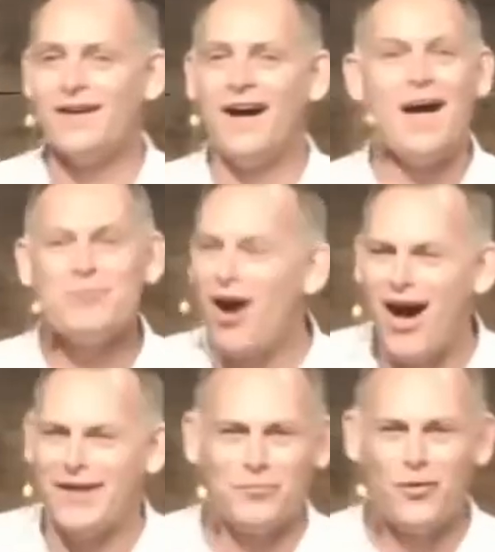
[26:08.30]
I'm
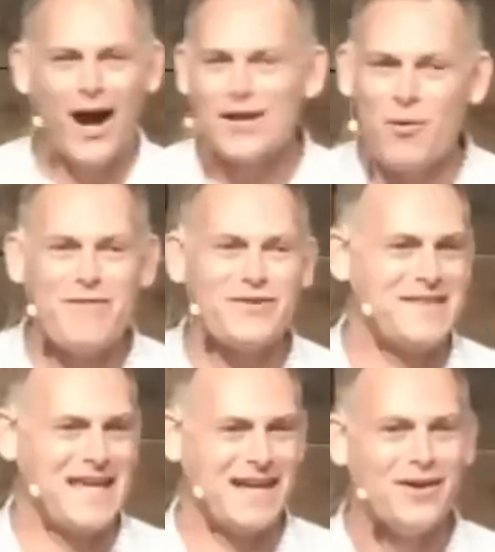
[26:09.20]
God. I know
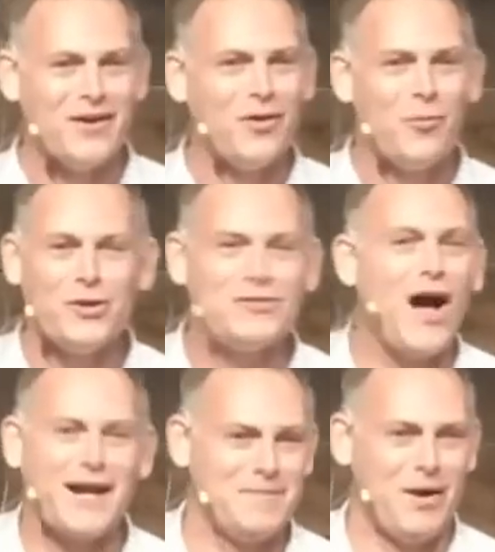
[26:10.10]
everything. What are you
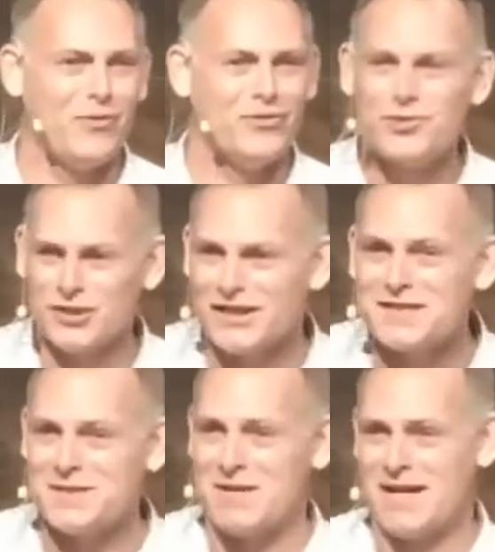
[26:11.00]
talking about? You should
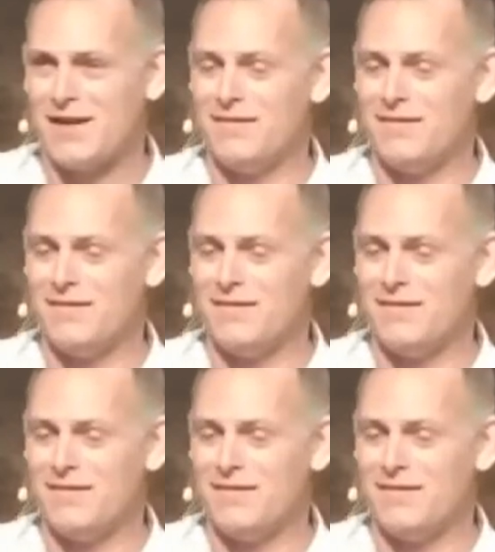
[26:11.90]
listen to me.